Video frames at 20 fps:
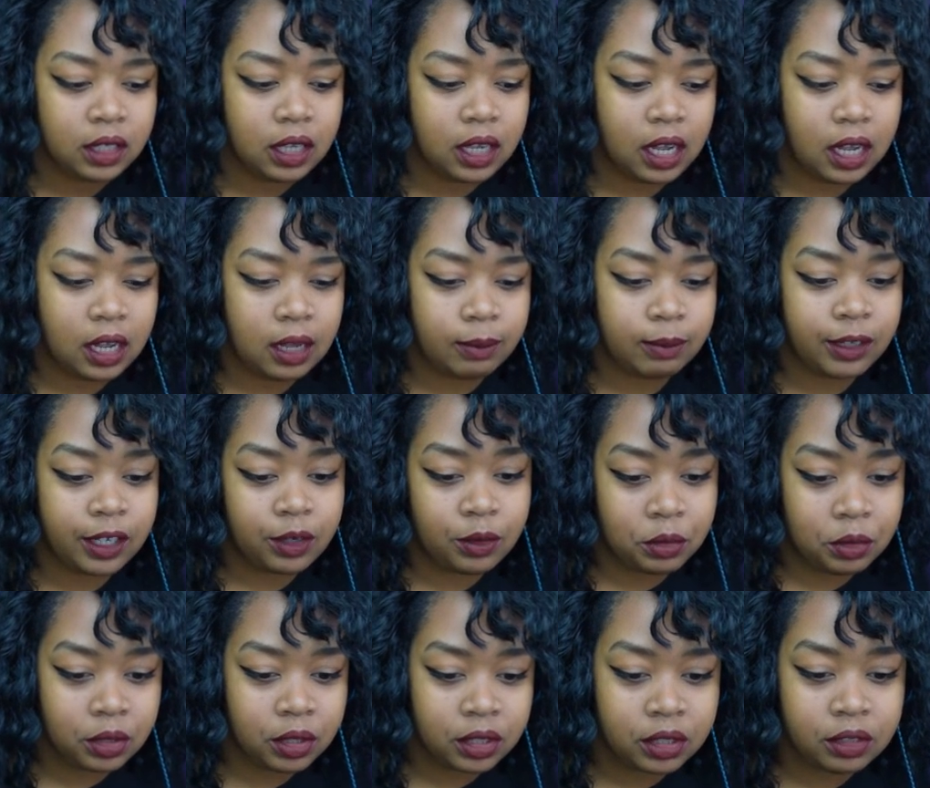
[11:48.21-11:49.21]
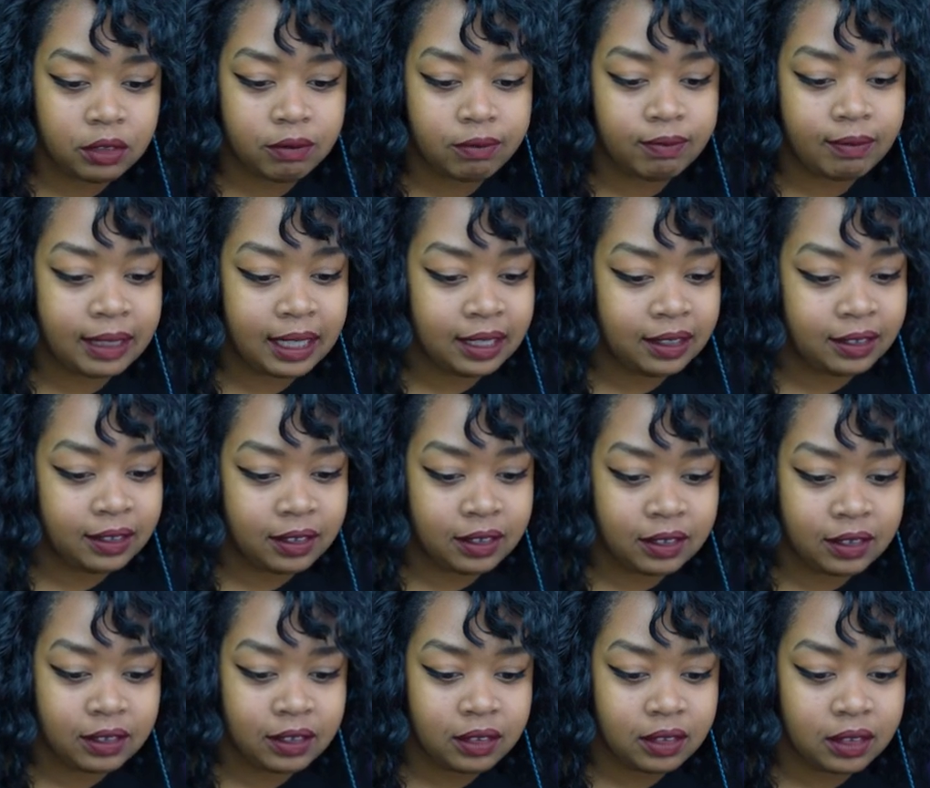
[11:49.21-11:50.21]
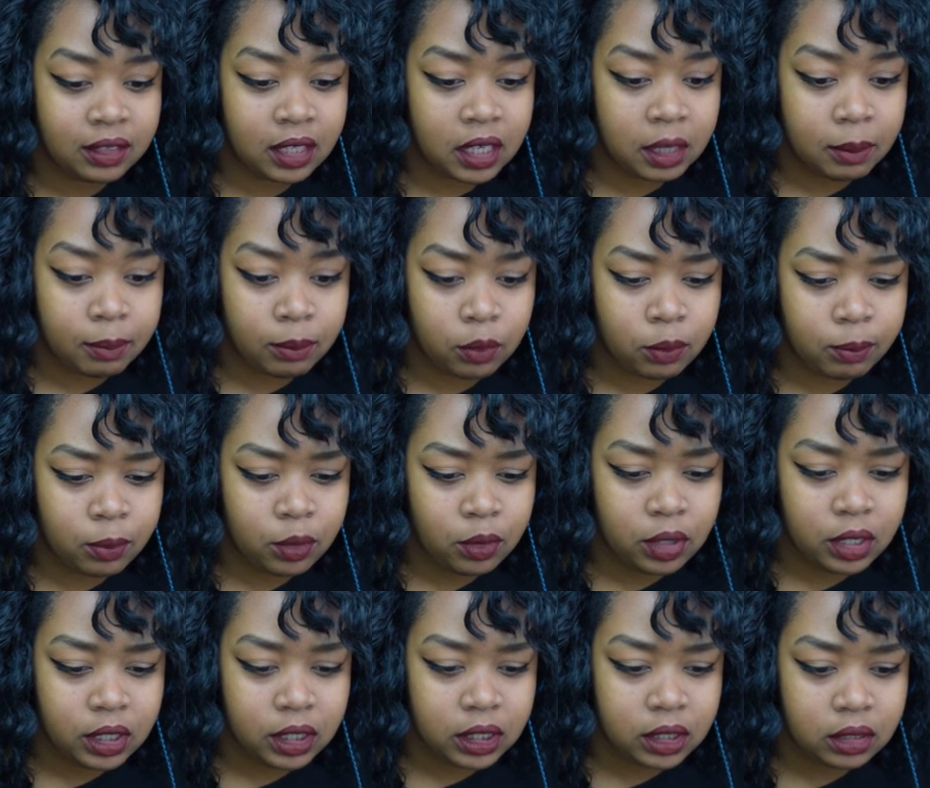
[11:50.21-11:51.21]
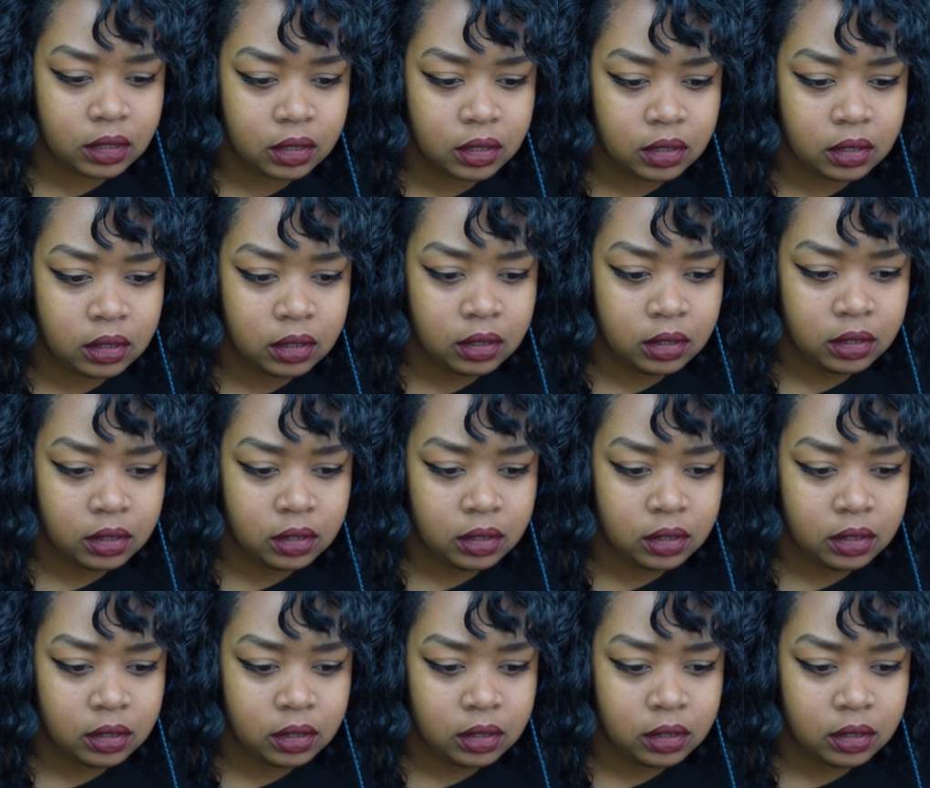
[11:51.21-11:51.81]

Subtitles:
decor, you have vases, a memorial.